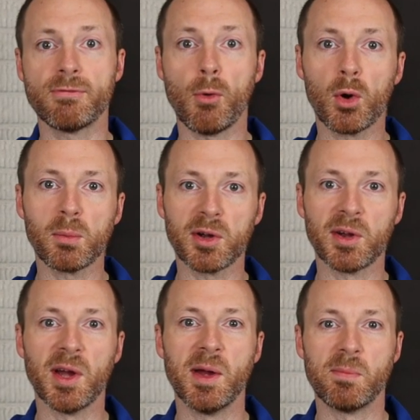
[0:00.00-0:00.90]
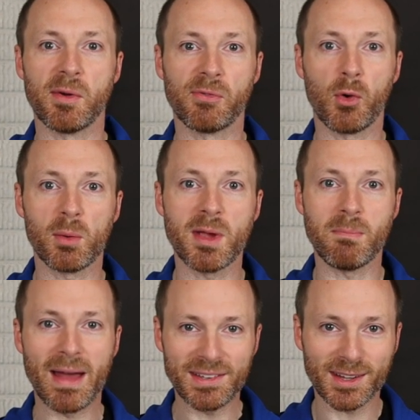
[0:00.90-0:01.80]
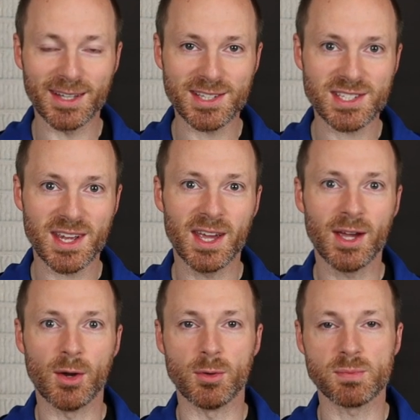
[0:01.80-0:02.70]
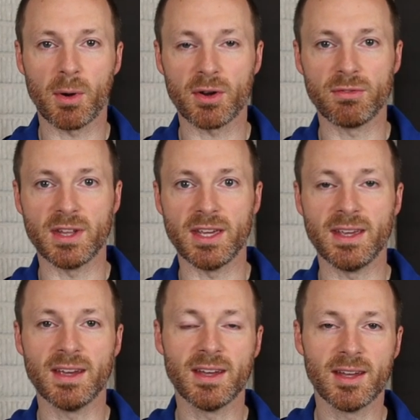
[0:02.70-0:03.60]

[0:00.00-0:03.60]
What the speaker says: former performing mentalist who was part of the